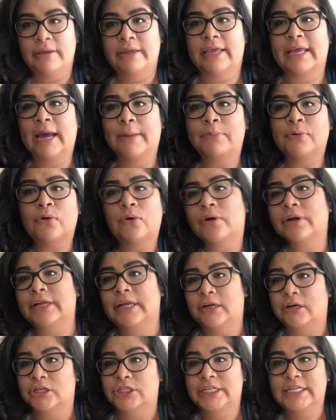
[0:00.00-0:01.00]
Capricorn
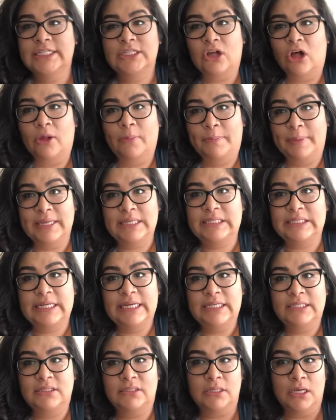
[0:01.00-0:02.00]
energy is all
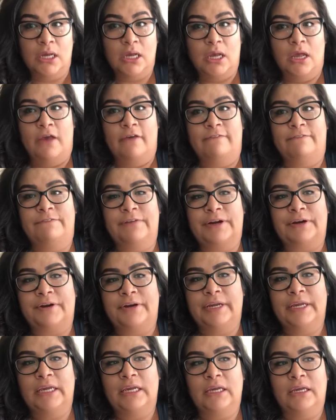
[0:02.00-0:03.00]
business,
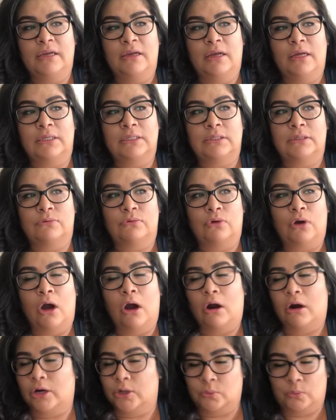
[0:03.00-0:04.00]
very
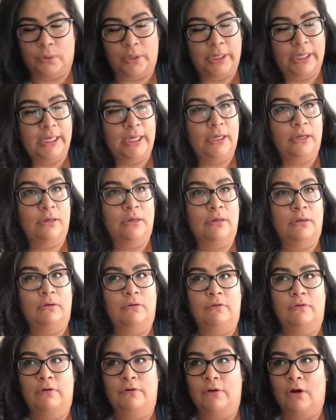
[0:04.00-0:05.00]
hardworking,
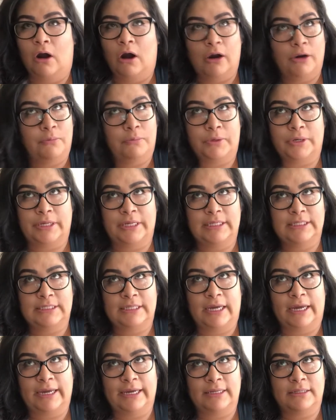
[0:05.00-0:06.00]
hardworking
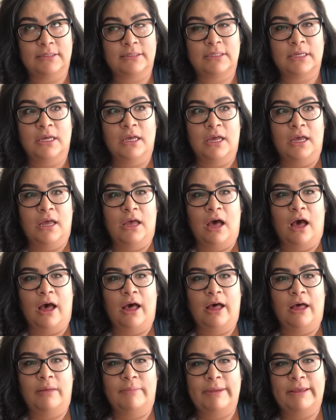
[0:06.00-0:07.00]
signs.
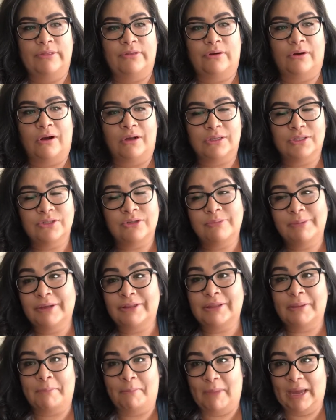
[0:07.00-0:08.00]
Um, and they're also
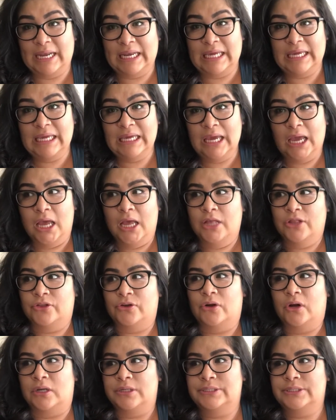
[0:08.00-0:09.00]
about the money.
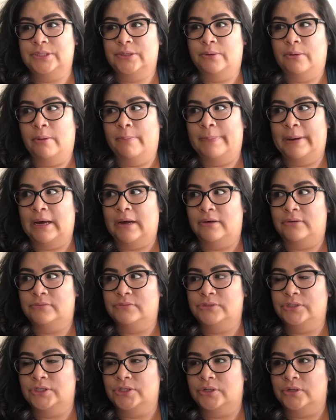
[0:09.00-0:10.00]
They're also
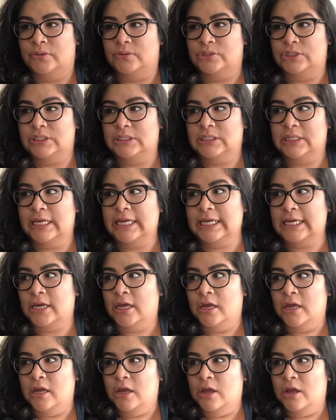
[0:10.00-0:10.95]
about, you know, just like